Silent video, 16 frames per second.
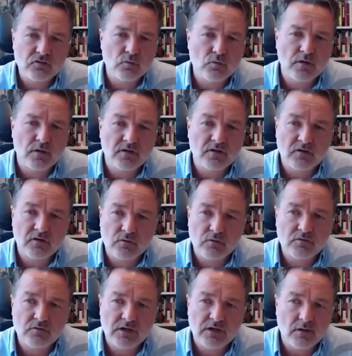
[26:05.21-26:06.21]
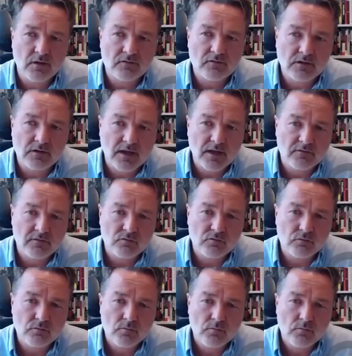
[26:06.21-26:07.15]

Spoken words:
UN Security Council can do